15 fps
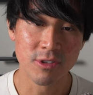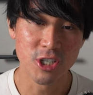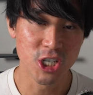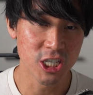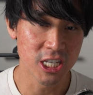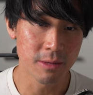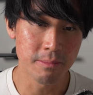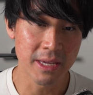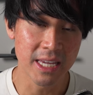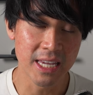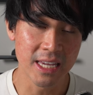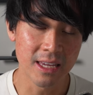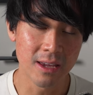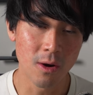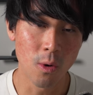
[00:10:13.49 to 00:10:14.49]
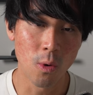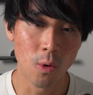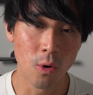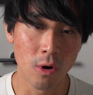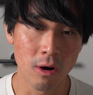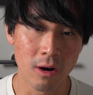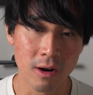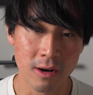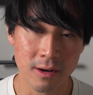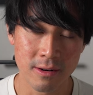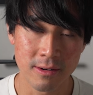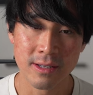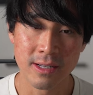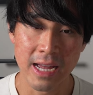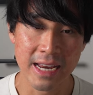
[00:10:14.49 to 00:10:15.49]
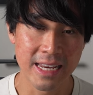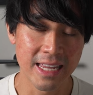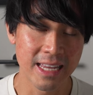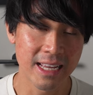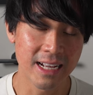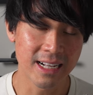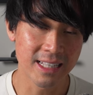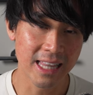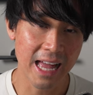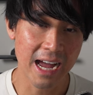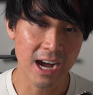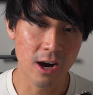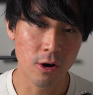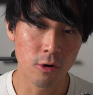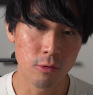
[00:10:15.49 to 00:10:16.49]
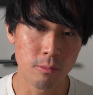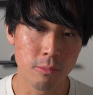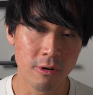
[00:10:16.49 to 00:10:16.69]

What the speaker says: GCP or any cloud